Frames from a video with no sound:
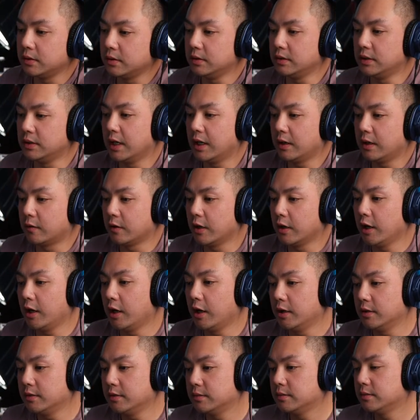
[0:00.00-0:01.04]
Yeah, I don't
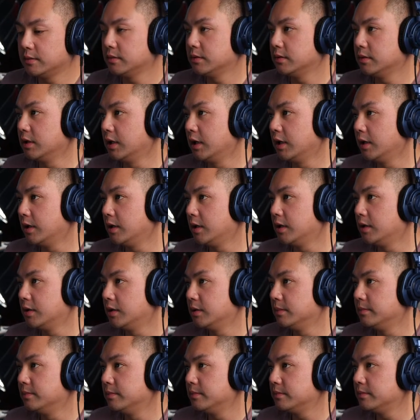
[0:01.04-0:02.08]
know.
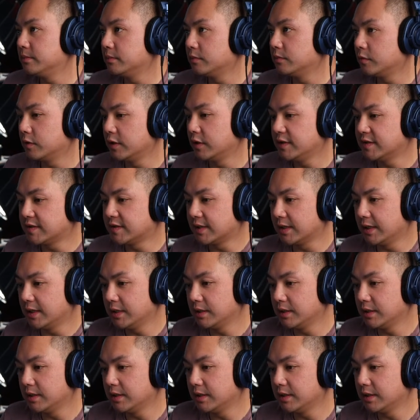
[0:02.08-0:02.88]
Um, what is that?